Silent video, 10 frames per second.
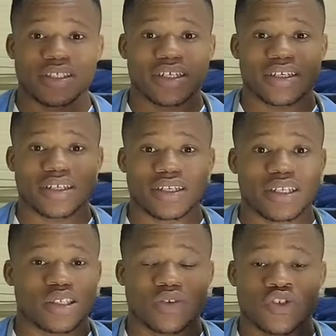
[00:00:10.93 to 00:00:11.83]
the
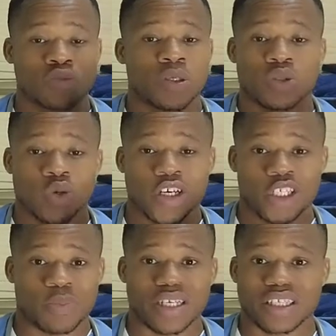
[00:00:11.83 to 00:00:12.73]
list of subject to
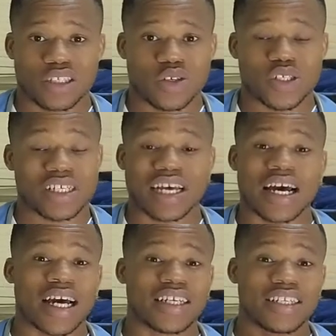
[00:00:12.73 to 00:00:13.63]
expect in nursing
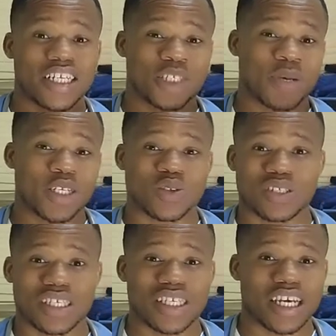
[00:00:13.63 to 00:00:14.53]
i didn't expect to
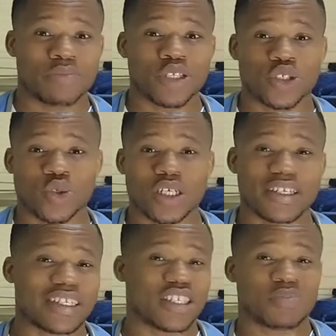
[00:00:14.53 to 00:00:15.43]
see chemistry i
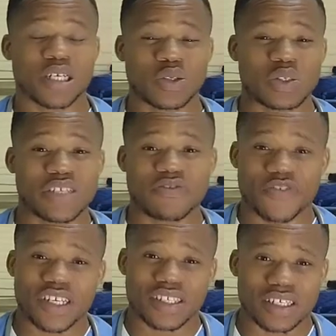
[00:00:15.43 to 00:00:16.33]
didn't expect to see
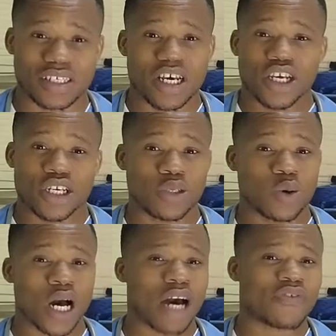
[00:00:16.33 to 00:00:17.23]
physics you
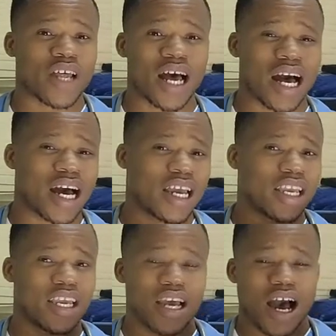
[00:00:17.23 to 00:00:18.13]
know after
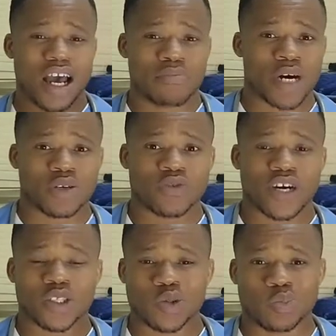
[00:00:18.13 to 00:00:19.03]
i i
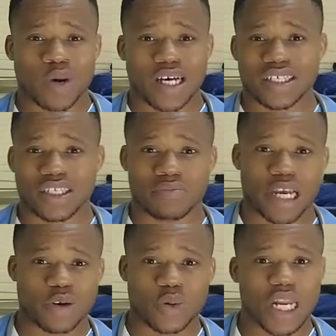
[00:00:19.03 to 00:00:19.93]
maneuvered to pass in
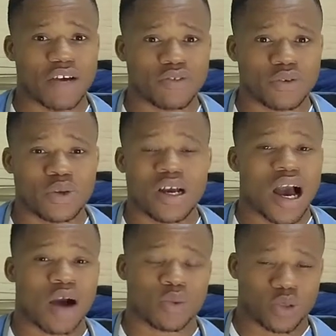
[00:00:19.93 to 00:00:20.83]
my o level
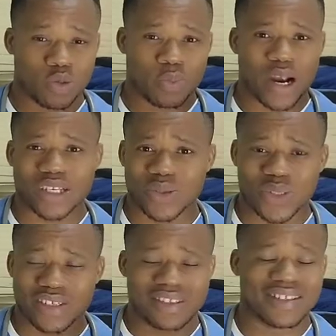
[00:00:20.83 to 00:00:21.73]
i was surprised to
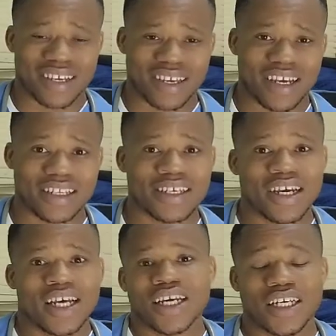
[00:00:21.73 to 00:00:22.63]
see it again
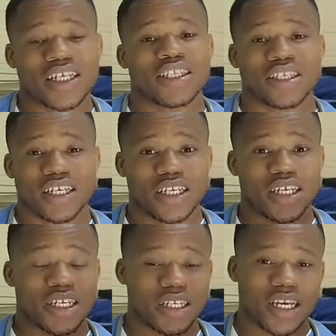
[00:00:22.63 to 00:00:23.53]
in in
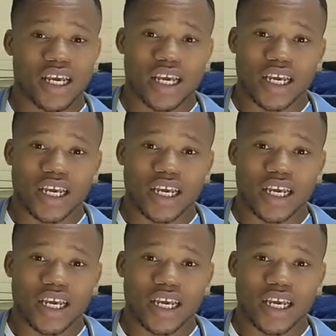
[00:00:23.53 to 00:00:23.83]
in,